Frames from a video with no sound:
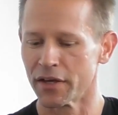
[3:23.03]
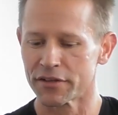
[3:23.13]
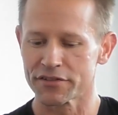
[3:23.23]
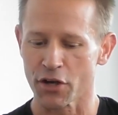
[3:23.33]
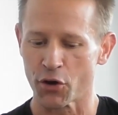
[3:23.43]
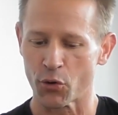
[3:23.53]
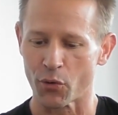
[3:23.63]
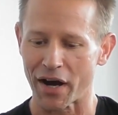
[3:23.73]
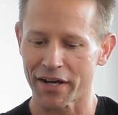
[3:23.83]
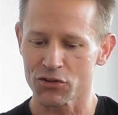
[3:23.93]
So
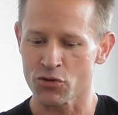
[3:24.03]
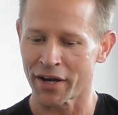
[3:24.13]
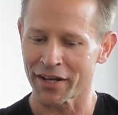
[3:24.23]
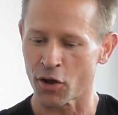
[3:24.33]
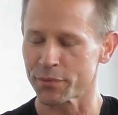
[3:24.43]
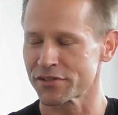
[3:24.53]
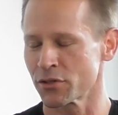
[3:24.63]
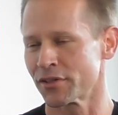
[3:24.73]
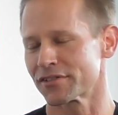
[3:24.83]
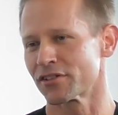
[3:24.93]
I try to help
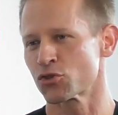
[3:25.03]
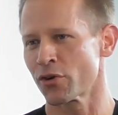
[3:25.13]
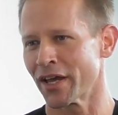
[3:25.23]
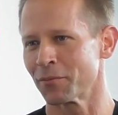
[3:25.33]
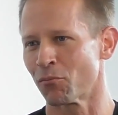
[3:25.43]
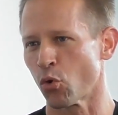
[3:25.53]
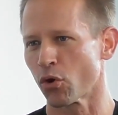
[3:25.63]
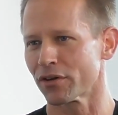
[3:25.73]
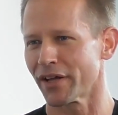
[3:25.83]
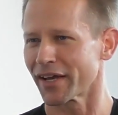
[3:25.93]
students to train
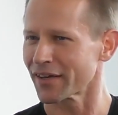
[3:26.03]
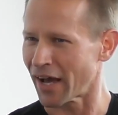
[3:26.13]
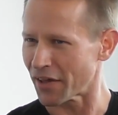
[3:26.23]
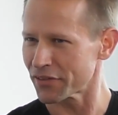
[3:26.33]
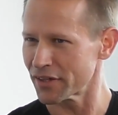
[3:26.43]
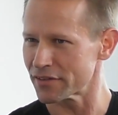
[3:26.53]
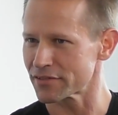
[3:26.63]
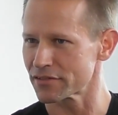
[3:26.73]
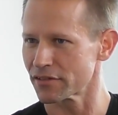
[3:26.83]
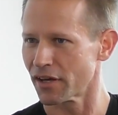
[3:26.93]
more like athletes.